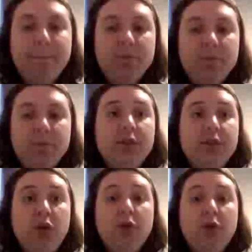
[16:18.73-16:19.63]
So
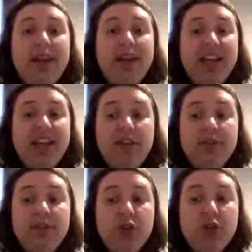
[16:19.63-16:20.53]
overall, I give The
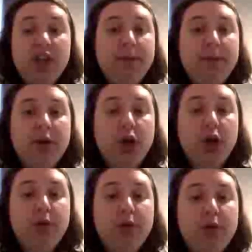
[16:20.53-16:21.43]
Shakespeare Code
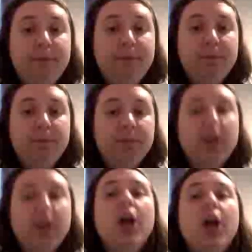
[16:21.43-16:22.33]

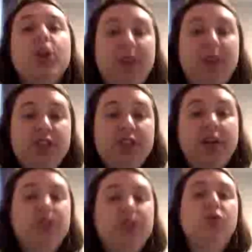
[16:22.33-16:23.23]
3 Sonic
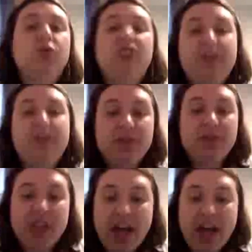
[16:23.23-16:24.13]
Screwdrivers
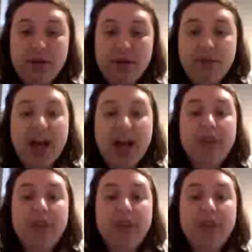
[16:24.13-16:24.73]
out of 5.